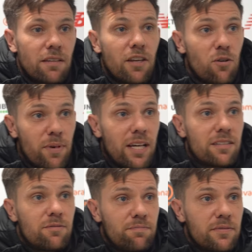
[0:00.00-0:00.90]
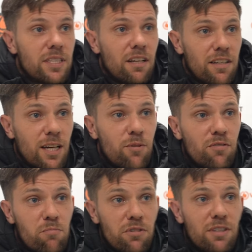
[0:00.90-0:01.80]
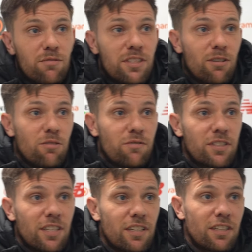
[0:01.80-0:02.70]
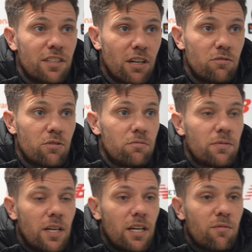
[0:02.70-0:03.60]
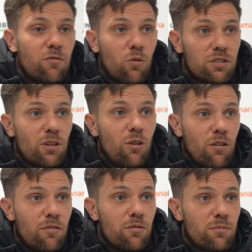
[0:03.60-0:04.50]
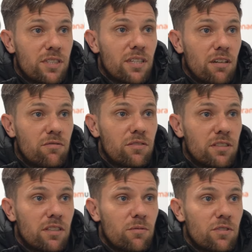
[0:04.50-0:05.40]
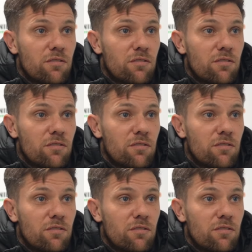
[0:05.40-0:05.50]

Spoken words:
They're not bad. You know, they're coming off a brilliant result, obviously, at Yeovil. I've watched a lot of them myself in terms